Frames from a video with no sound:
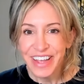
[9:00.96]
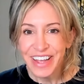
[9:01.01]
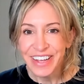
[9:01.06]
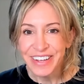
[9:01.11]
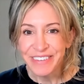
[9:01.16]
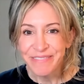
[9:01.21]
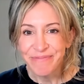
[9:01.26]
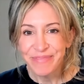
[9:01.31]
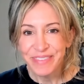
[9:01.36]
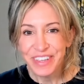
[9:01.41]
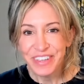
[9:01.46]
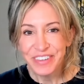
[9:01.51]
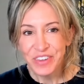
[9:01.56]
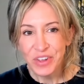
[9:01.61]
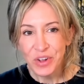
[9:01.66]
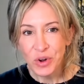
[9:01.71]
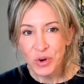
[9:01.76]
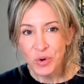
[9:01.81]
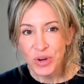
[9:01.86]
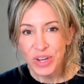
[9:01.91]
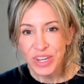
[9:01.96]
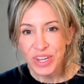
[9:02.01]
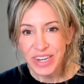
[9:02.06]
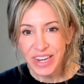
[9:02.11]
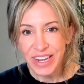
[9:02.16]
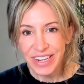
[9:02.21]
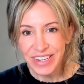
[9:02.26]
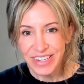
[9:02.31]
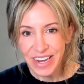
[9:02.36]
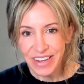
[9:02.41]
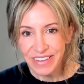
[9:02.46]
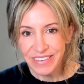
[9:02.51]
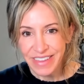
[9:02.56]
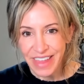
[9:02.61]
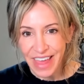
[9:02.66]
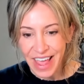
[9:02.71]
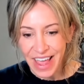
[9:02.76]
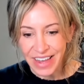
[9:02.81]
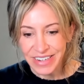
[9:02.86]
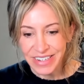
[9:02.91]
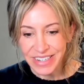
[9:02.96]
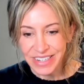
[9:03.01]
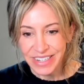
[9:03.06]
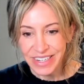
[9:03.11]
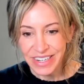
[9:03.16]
Um, so it, it does that.